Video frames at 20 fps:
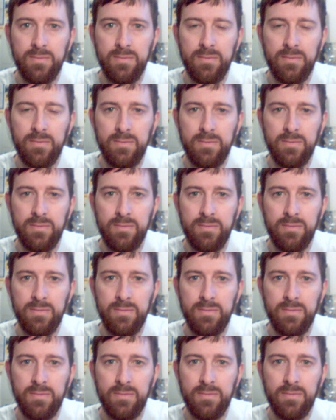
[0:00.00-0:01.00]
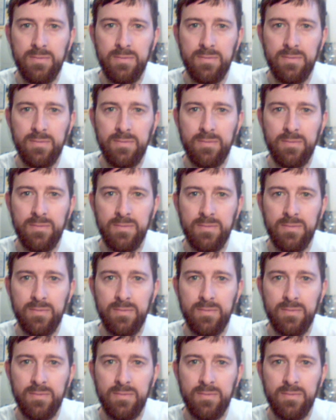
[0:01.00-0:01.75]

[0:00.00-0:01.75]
Nothing is said.